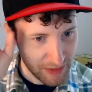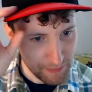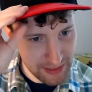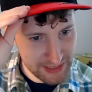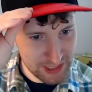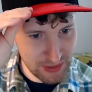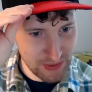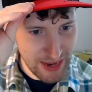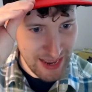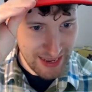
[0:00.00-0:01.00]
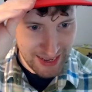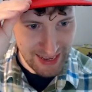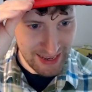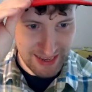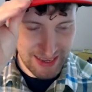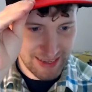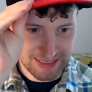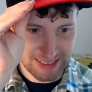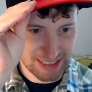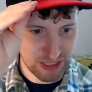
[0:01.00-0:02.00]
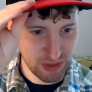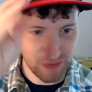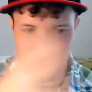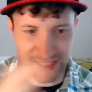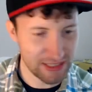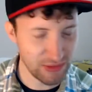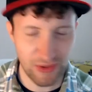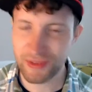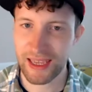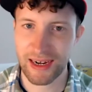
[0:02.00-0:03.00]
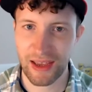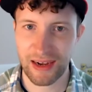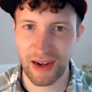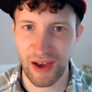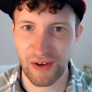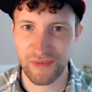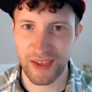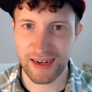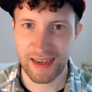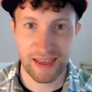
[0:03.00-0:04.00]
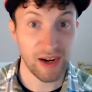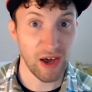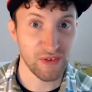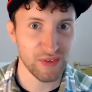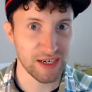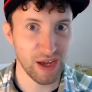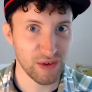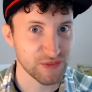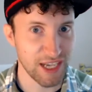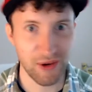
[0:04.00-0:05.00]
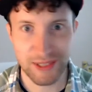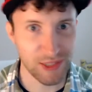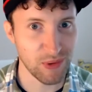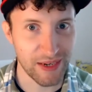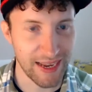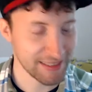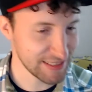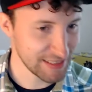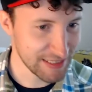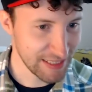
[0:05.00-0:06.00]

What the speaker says: Me too, says Luffy. He's still got that like laughing laugh tail. Is it all connected?